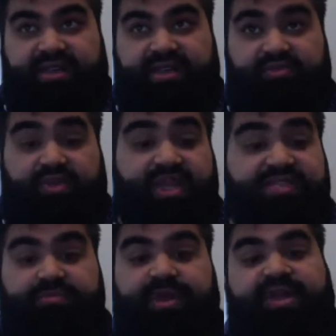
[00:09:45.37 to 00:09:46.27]

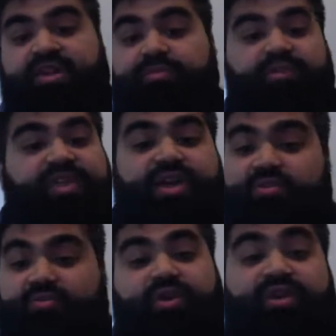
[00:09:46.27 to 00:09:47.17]
raised by a number
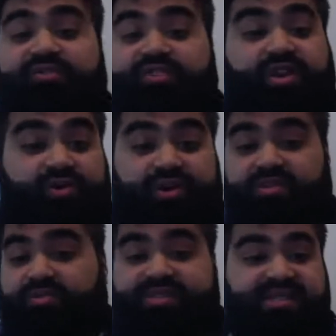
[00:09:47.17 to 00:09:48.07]
that we don't even know. It
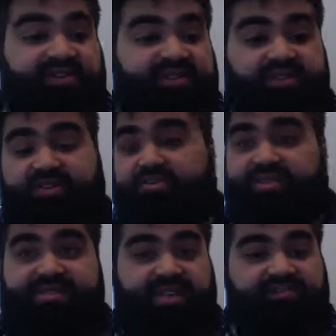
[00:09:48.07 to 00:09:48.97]
could be 7, it could
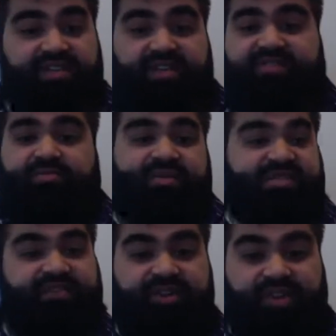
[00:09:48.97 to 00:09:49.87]
be 70, it could be
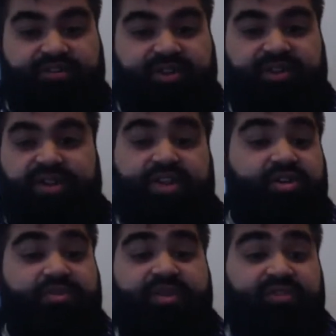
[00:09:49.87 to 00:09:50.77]
700, it
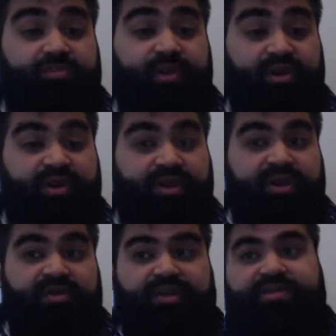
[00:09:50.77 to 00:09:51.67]
could be even more.
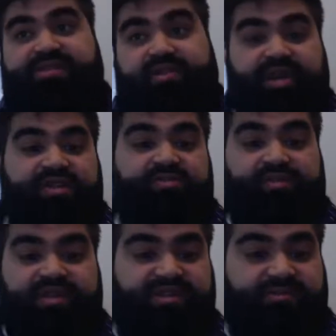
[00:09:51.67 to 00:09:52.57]
That means that when I do
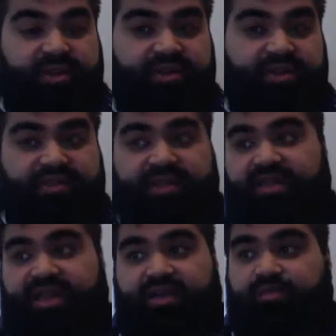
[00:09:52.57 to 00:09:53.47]
one small good thing,
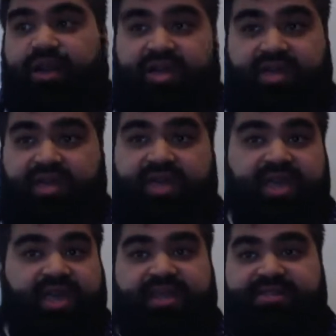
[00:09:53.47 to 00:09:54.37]
like I'm walking
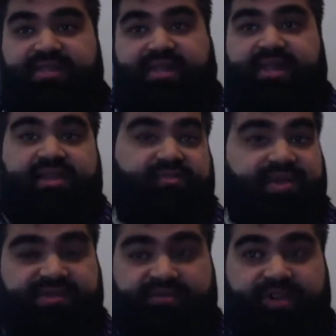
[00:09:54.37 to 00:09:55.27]
and I see like a
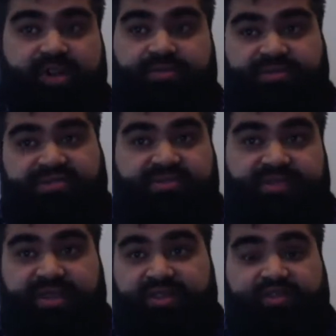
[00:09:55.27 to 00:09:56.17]
piece of garbage or
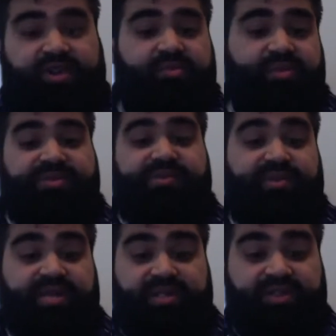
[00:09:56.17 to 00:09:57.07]
something on the ground, maybe
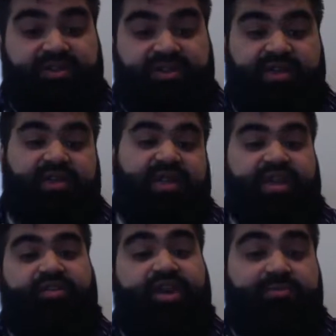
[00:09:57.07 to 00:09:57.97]
somebody littered, and
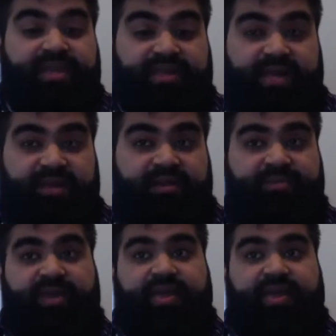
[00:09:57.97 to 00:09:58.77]
I go and I pick that up,